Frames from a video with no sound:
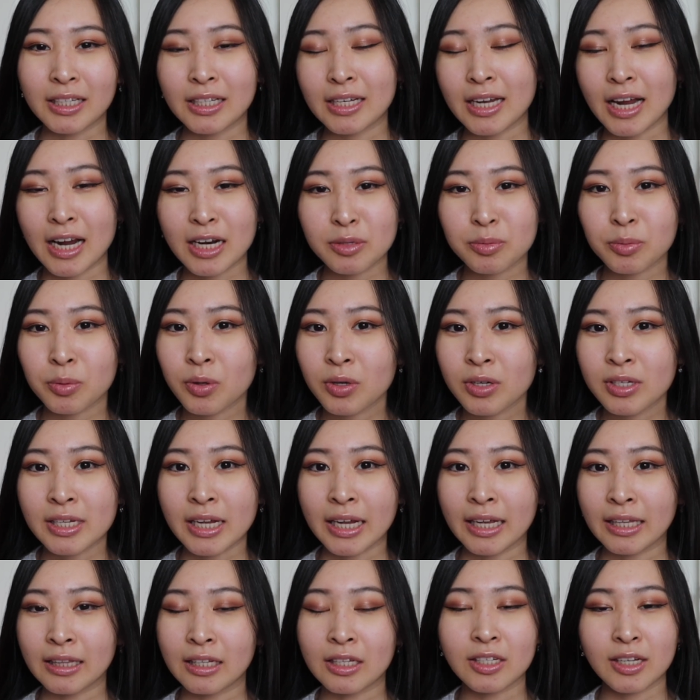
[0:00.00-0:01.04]
the dashboards
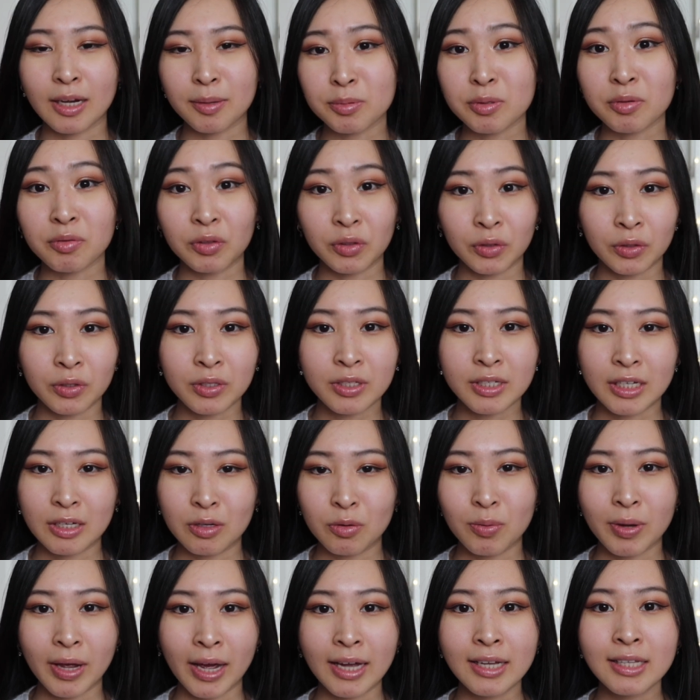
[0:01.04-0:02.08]
and the types of alerts that you
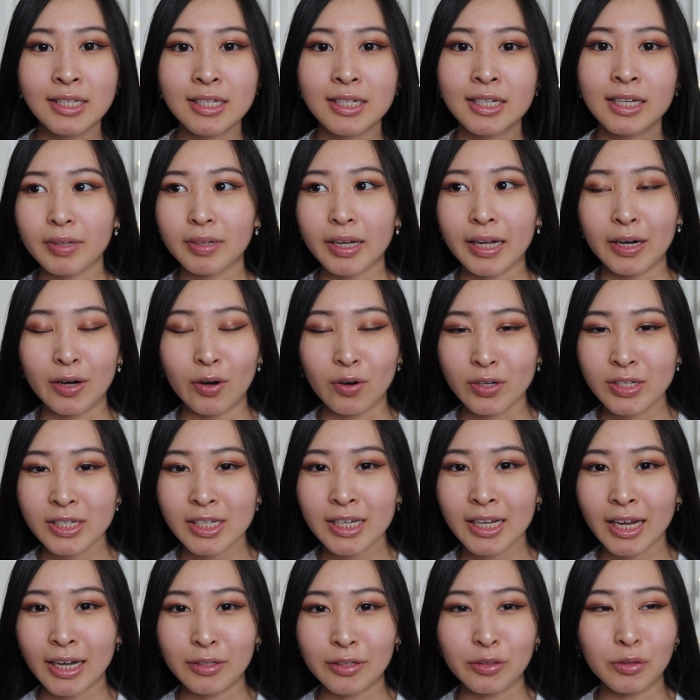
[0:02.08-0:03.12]
get. And
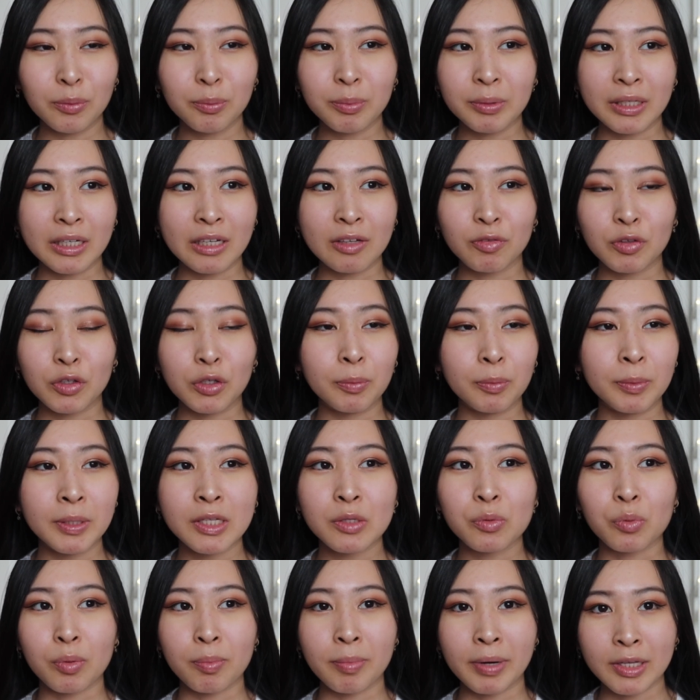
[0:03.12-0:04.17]
honestly, I don't believe
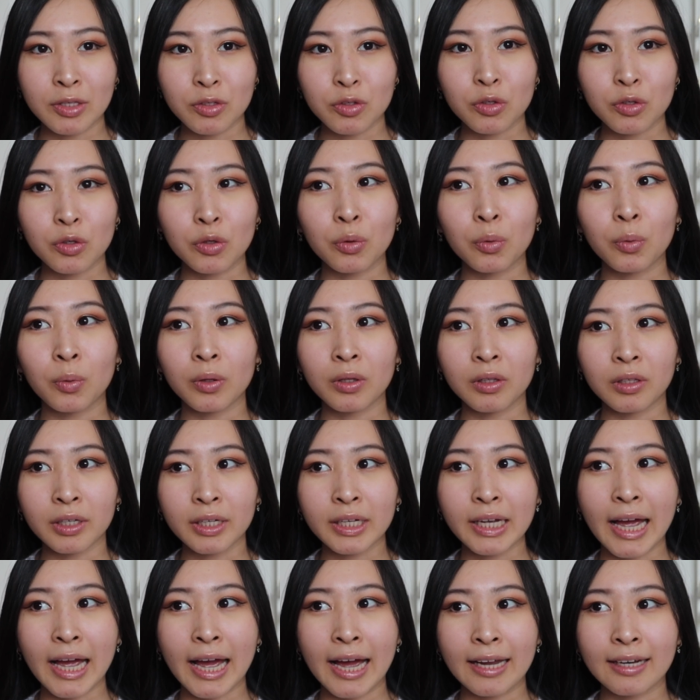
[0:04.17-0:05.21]
humans were meant to
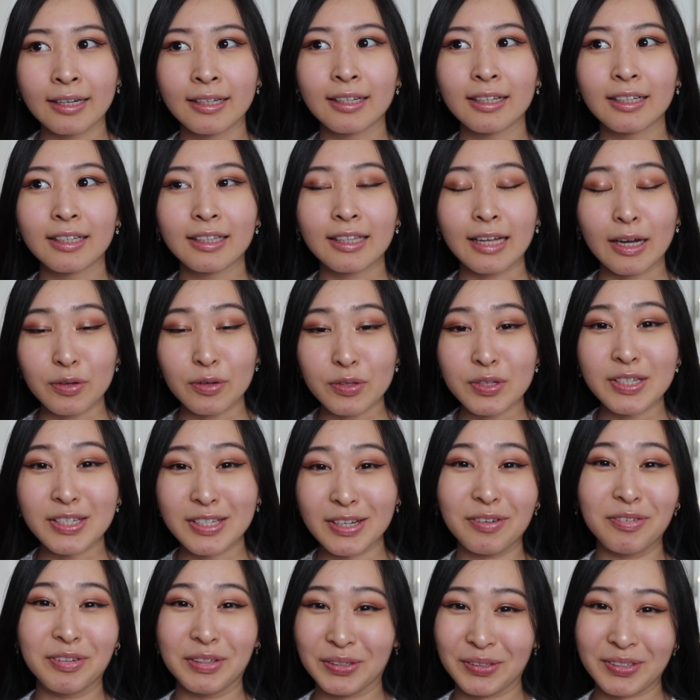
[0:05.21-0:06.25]
look at thousands
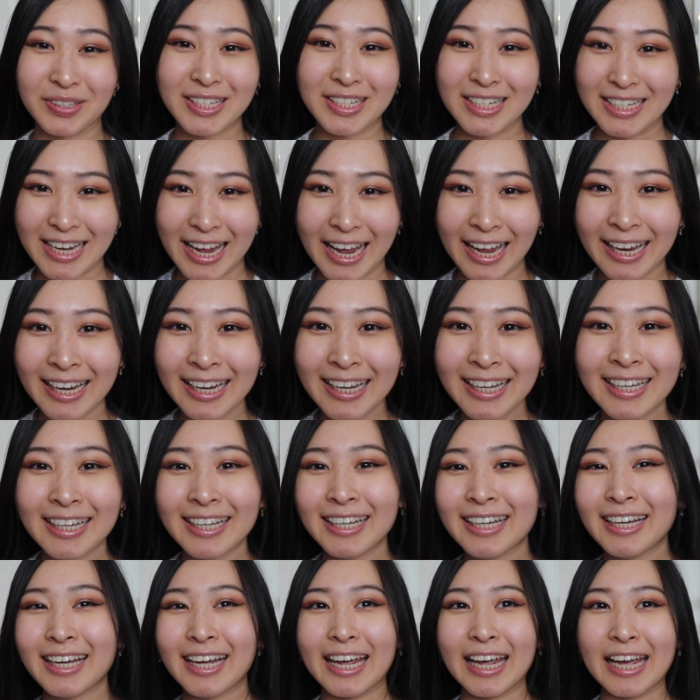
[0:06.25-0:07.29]
of alerts a day
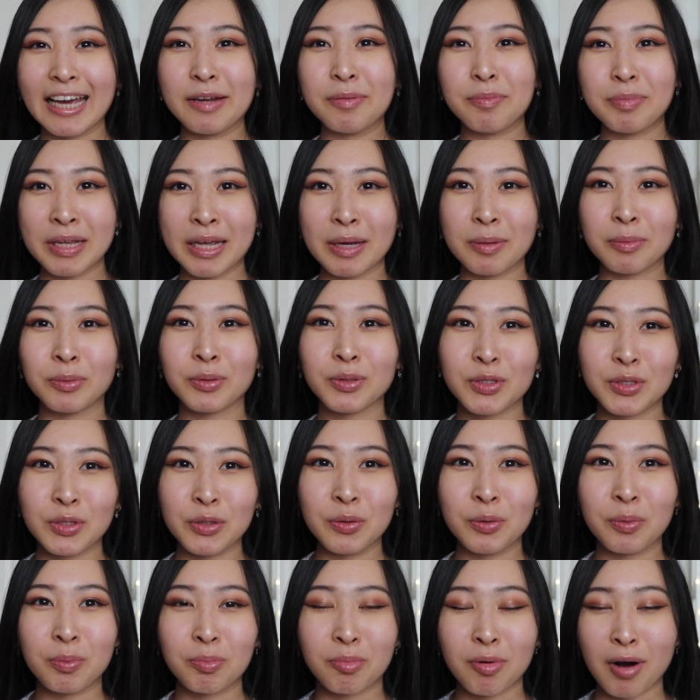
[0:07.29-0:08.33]
and be able
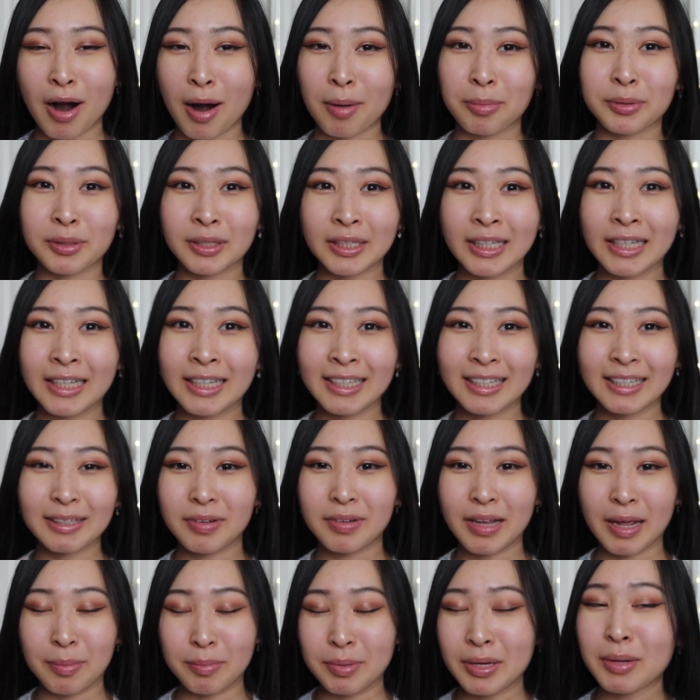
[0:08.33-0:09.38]
to properly
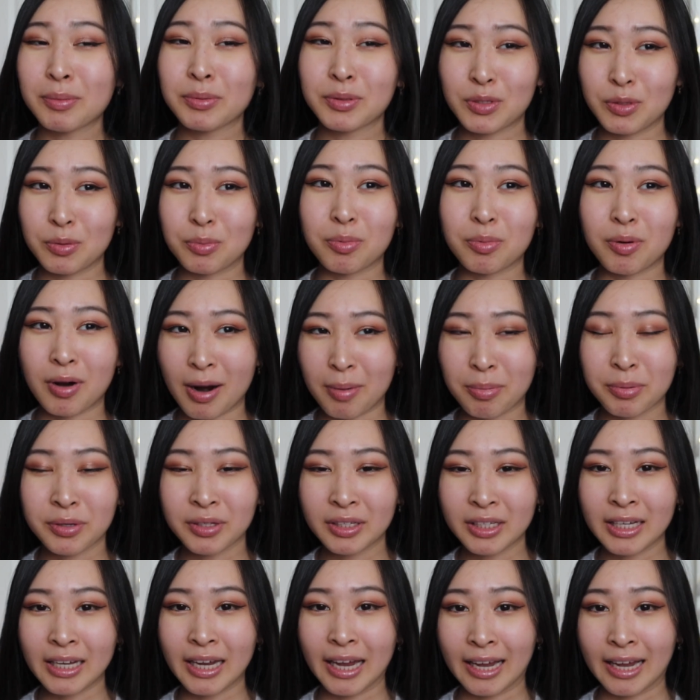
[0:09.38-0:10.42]
and be able to
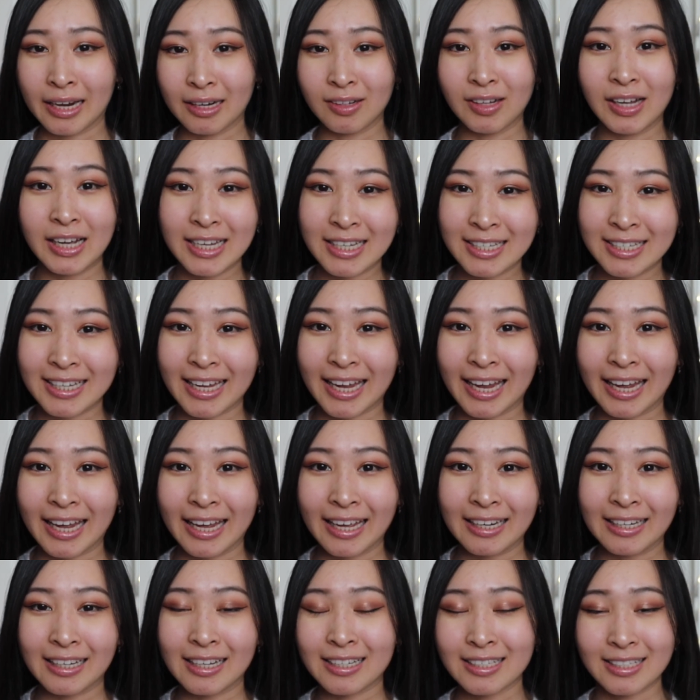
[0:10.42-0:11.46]
properly analyze
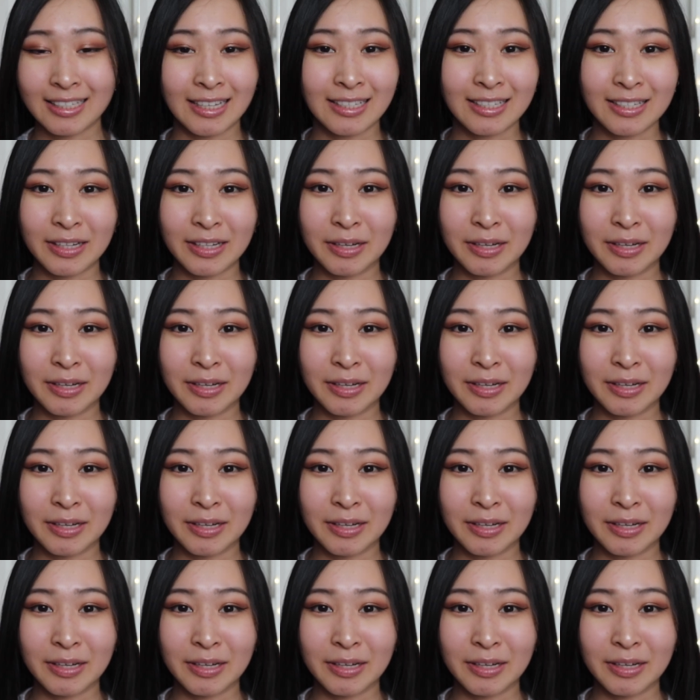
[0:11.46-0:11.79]
and assess